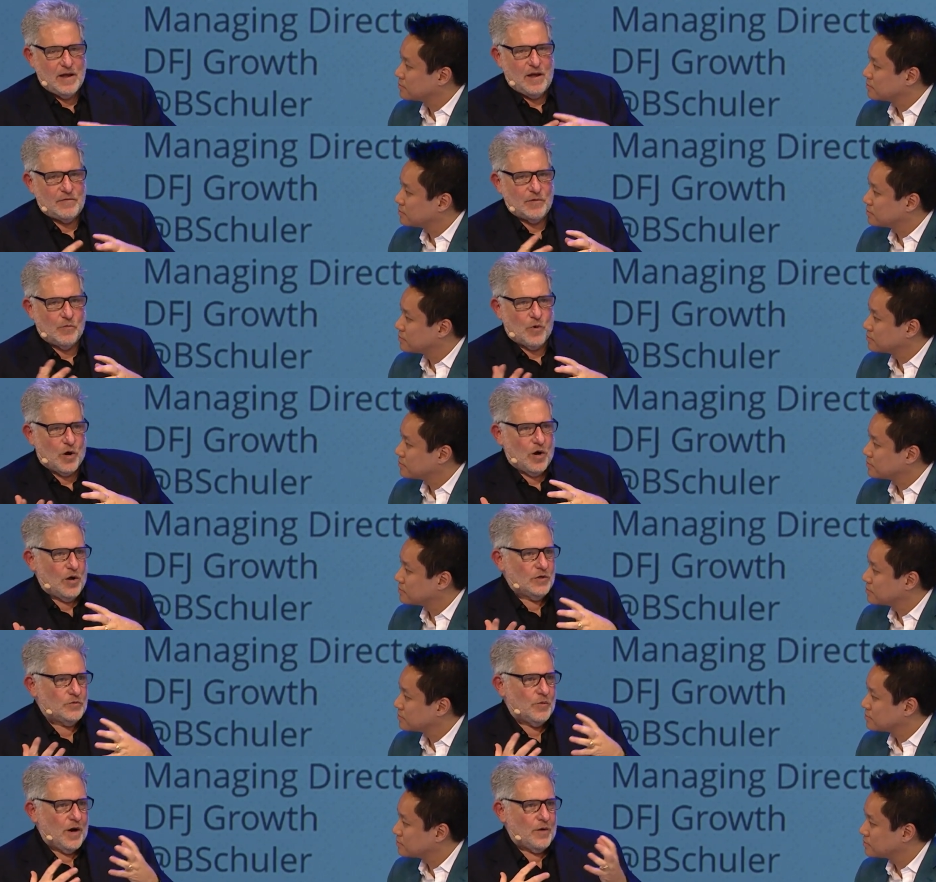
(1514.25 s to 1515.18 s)
Speaker 1: of a
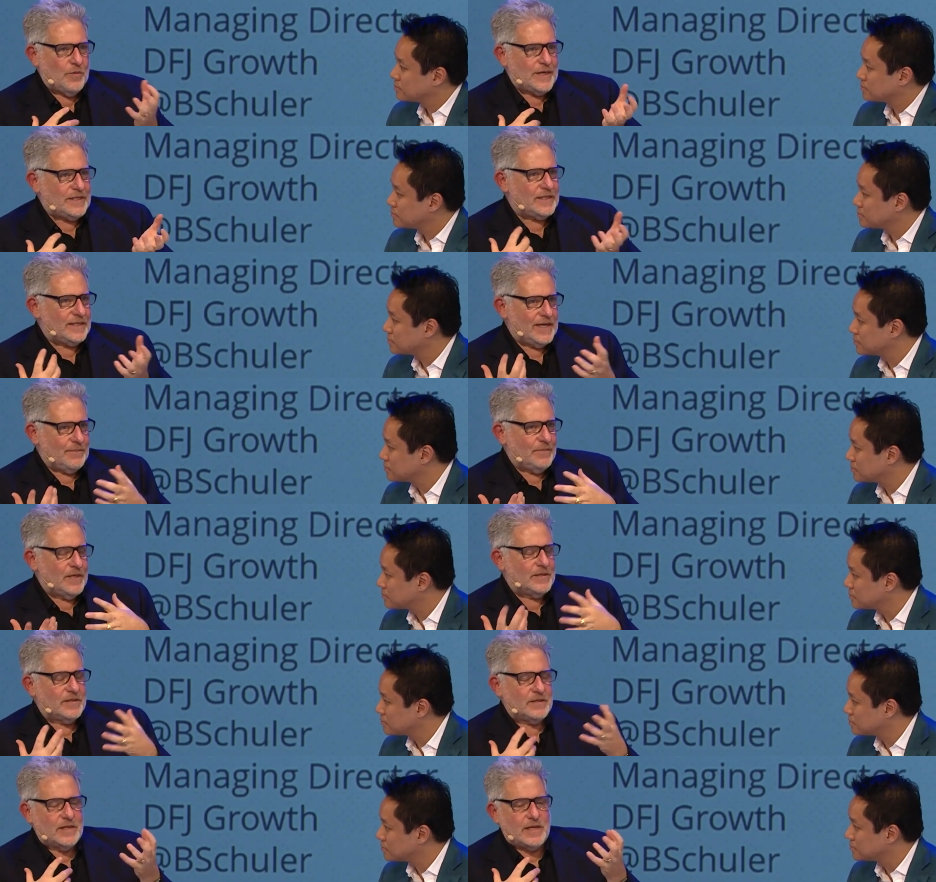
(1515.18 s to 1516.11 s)
world where we
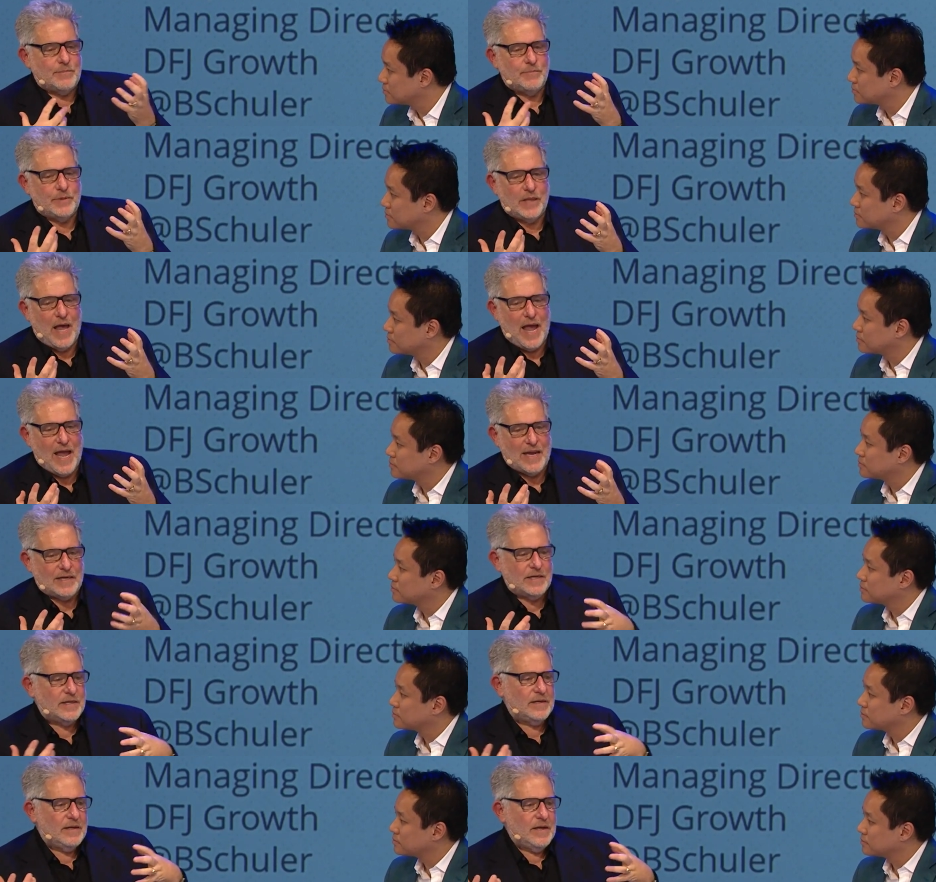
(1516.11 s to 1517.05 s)
seamlessly blend